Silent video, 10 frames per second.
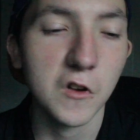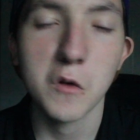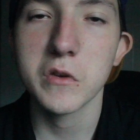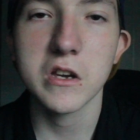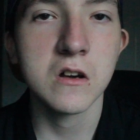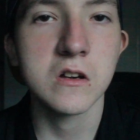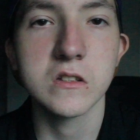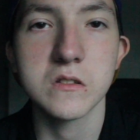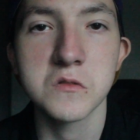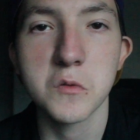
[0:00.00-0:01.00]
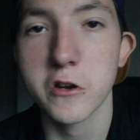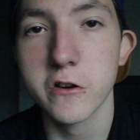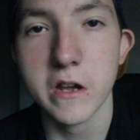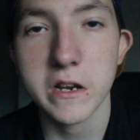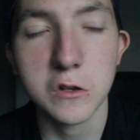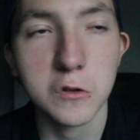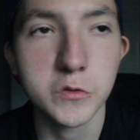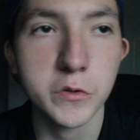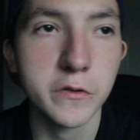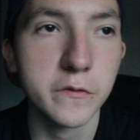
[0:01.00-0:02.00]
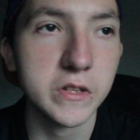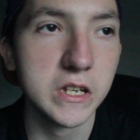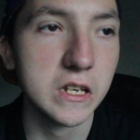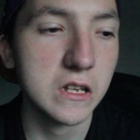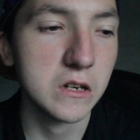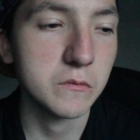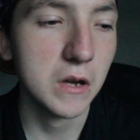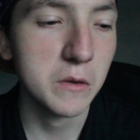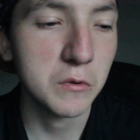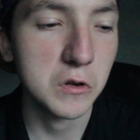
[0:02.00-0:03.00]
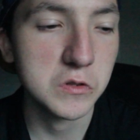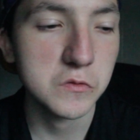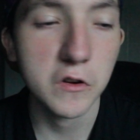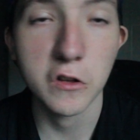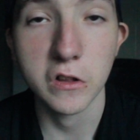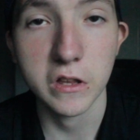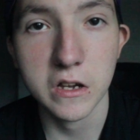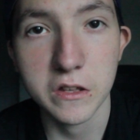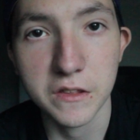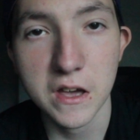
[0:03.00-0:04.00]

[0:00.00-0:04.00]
Follow me on Twitter at nickcola2015, um, I post regularly on